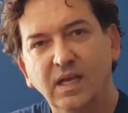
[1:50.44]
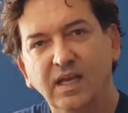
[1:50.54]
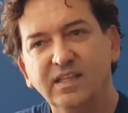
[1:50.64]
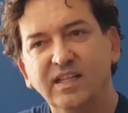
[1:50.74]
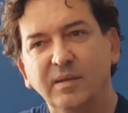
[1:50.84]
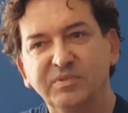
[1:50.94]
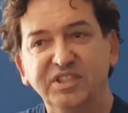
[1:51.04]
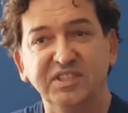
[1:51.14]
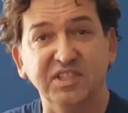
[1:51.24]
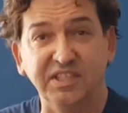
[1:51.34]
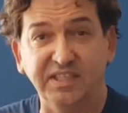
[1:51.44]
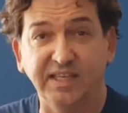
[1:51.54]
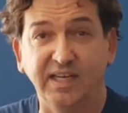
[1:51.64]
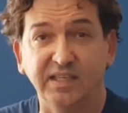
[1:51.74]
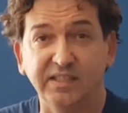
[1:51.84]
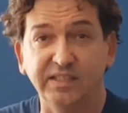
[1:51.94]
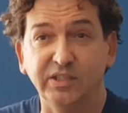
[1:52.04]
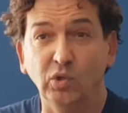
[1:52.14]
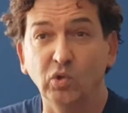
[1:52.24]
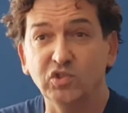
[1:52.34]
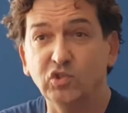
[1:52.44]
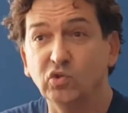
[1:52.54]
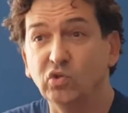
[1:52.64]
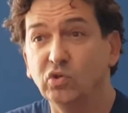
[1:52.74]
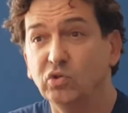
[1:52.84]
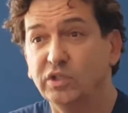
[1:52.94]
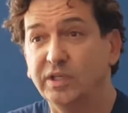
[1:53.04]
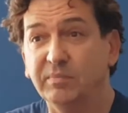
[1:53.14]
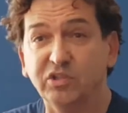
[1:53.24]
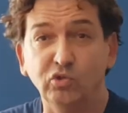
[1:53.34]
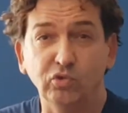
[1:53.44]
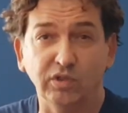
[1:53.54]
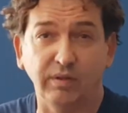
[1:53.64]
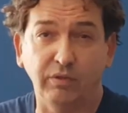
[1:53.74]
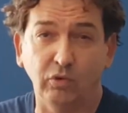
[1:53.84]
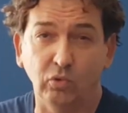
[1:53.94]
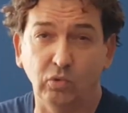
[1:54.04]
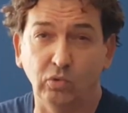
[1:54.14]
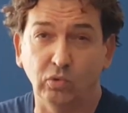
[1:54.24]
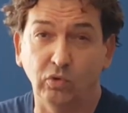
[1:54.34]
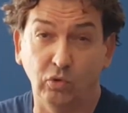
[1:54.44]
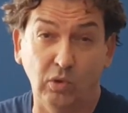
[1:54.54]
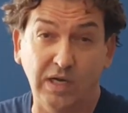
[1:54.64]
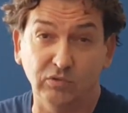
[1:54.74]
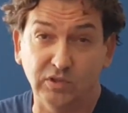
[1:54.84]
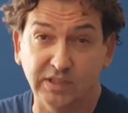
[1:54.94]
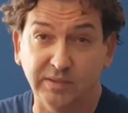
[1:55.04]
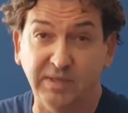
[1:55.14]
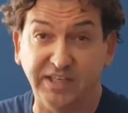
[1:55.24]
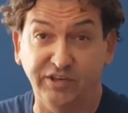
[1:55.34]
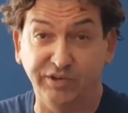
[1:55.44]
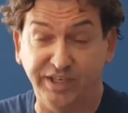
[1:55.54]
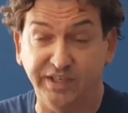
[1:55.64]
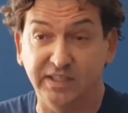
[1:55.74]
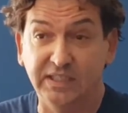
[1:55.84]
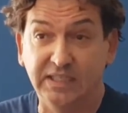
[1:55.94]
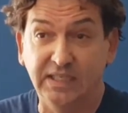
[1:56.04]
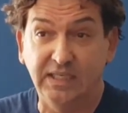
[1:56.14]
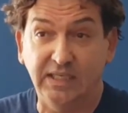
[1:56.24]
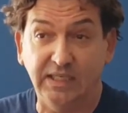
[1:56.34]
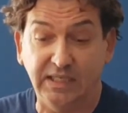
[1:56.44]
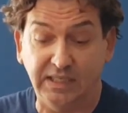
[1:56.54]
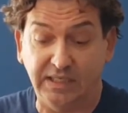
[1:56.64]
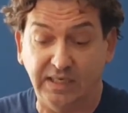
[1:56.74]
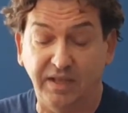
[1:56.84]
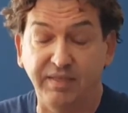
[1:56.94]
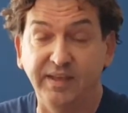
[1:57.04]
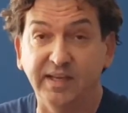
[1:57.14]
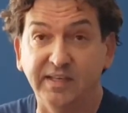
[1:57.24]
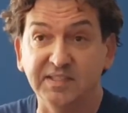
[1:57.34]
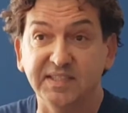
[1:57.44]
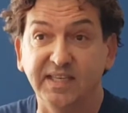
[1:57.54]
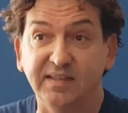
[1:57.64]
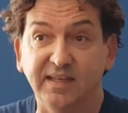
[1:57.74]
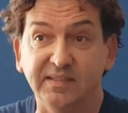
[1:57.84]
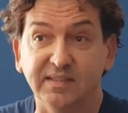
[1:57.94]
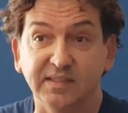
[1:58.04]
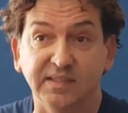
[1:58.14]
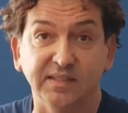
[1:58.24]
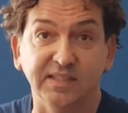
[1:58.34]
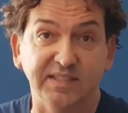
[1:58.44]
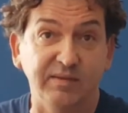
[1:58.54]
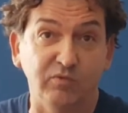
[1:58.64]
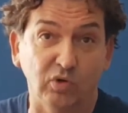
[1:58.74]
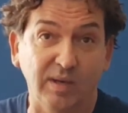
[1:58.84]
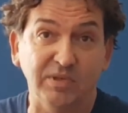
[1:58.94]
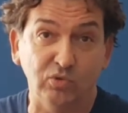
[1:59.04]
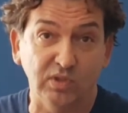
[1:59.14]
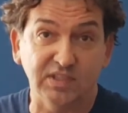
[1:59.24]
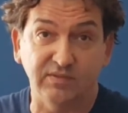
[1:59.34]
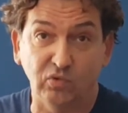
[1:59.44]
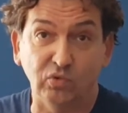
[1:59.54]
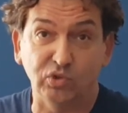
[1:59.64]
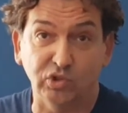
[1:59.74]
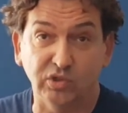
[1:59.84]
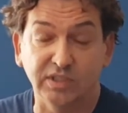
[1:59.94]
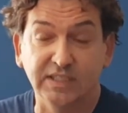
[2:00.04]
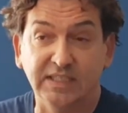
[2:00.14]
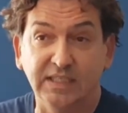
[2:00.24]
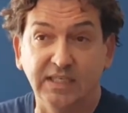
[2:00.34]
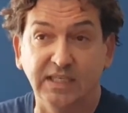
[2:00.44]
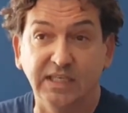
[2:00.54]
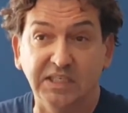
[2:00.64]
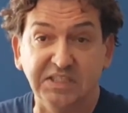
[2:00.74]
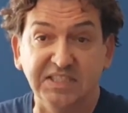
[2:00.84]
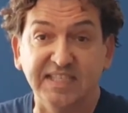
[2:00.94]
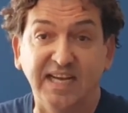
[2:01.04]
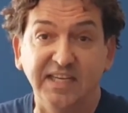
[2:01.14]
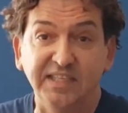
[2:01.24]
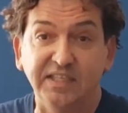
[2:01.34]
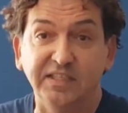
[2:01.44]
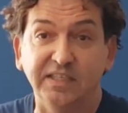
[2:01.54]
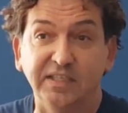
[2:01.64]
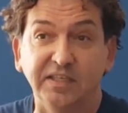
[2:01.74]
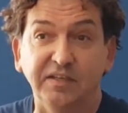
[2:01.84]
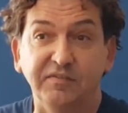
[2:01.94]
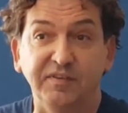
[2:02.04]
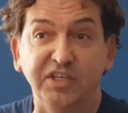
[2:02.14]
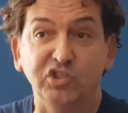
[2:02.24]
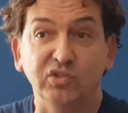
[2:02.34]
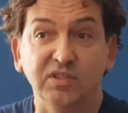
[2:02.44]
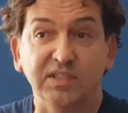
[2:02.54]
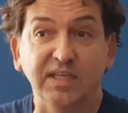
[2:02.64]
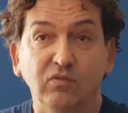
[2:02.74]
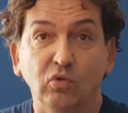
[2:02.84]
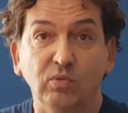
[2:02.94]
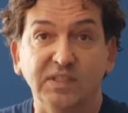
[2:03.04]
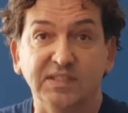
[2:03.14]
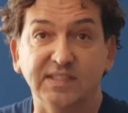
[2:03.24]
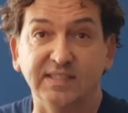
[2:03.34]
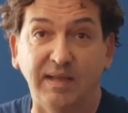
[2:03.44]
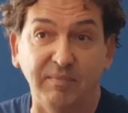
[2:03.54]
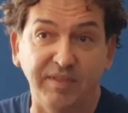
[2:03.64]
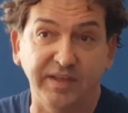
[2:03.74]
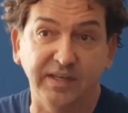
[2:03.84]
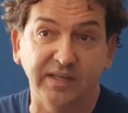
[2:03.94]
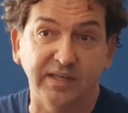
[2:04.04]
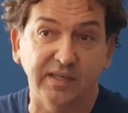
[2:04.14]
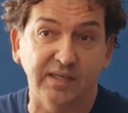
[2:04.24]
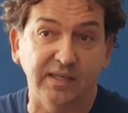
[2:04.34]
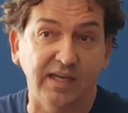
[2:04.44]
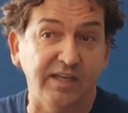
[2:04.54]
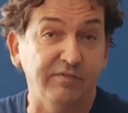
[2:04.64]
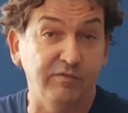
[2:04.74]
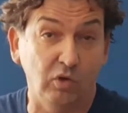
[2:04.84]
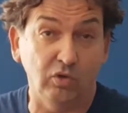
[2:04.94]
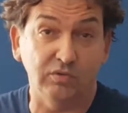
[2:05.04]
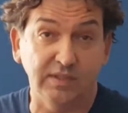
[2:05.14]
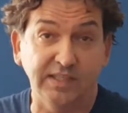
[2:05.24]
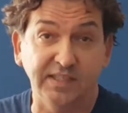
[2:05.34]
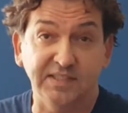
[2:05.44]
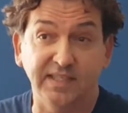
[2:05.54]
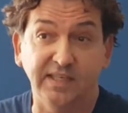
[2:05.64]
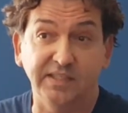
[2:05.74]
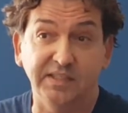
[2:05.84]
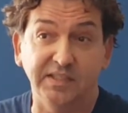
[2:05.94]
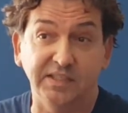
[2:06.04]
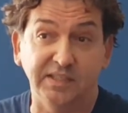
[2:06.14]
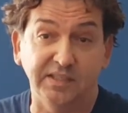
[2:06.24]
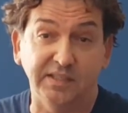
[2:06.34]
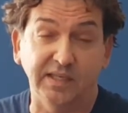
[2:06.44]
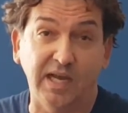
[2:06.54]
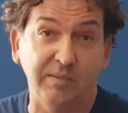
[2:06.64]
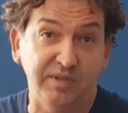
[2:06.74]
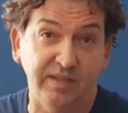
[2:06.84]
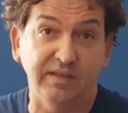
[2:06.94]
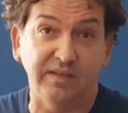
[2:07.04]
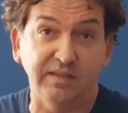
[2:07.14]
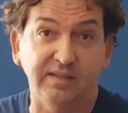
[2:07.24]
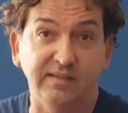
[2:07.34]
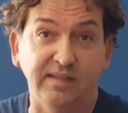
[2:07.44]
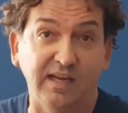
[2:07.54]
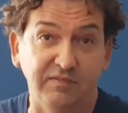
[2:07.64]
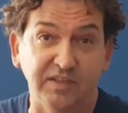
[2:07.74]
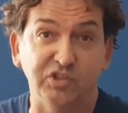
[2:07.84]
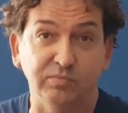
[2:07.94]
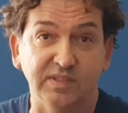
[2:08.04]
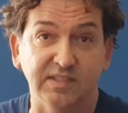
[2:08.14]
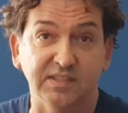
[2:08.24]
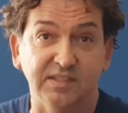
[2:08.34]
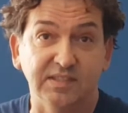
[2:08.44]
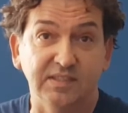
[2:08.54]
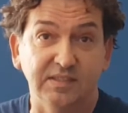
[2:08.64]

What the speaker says: I adapt easily. I also matured throughout my career. I think I can say that the same for Gamadue's evolution. Design and fashions always something I have followed, and I say I'm in the Thai fashion business.